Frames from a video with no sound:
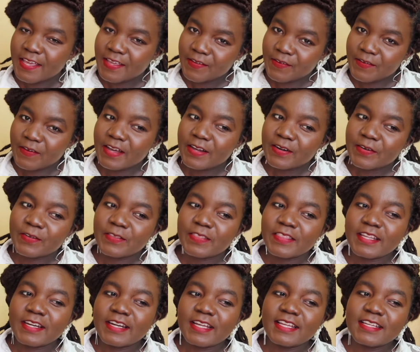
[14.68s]
You are on
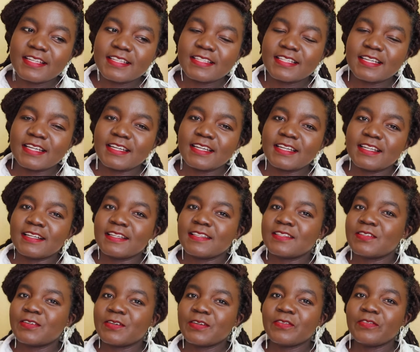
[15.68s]
the right channel.
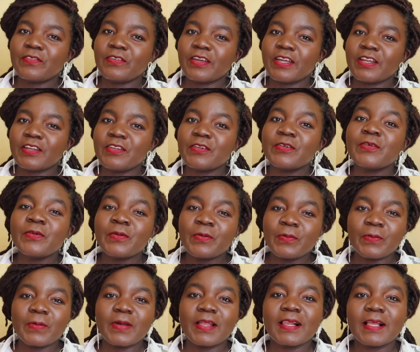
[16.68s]
So if you are new,
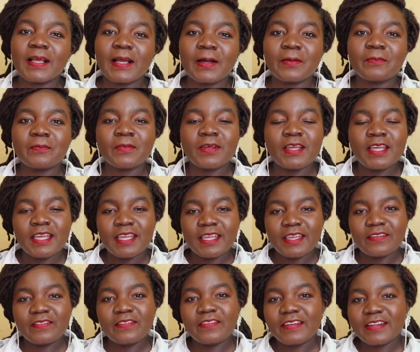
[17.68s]
welcome.
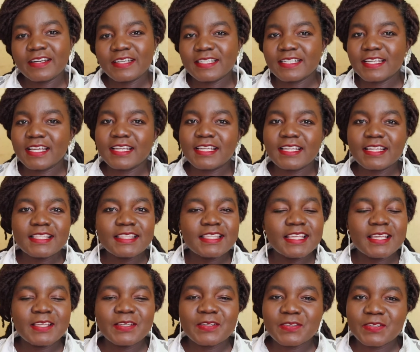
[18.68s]
If you are returning,
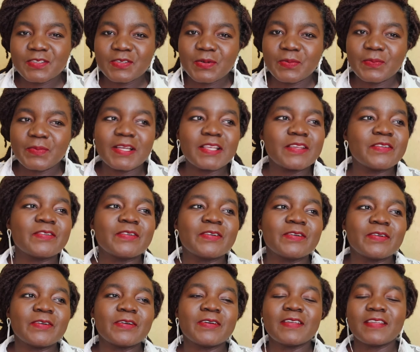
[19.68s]
thank you so much
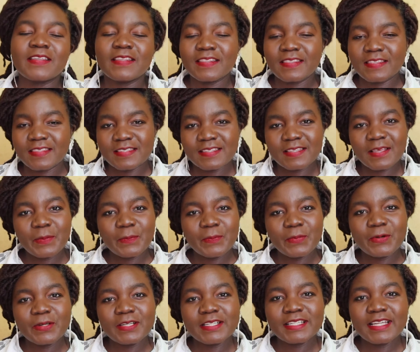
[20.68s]
for the
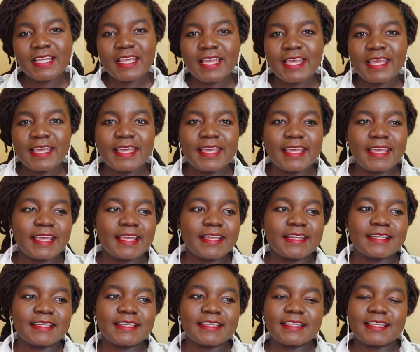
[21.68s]
support.
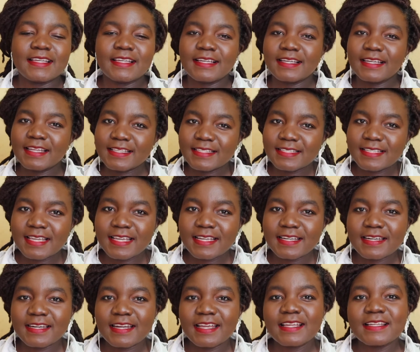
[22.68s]
And let's
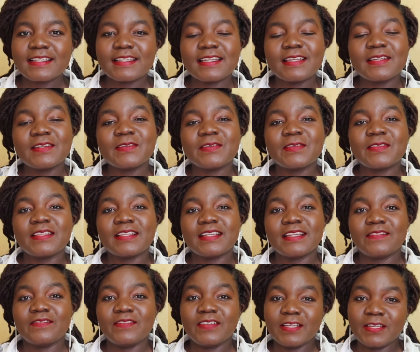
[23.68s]
get right into the
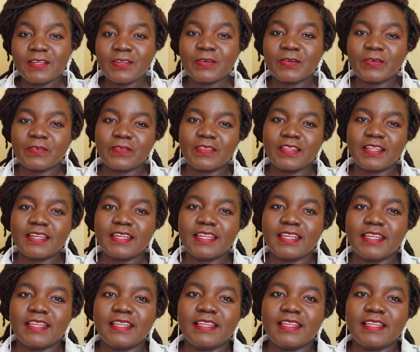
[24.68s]
video of the day.